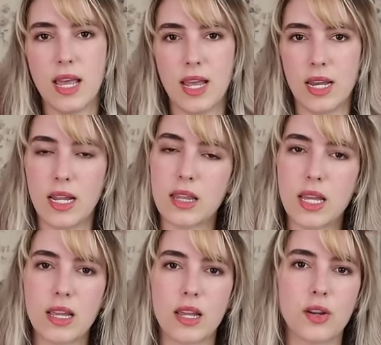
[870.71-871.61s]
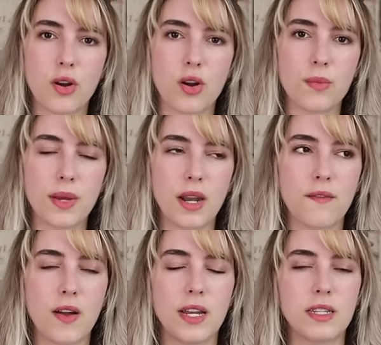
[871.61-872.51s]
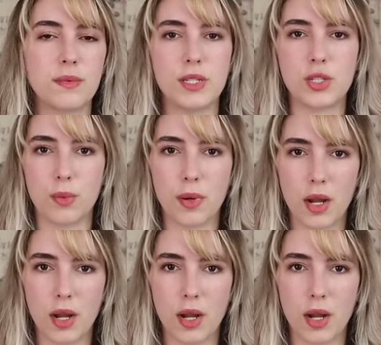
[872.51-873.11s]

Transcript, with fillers: anything in your home and I find it to be super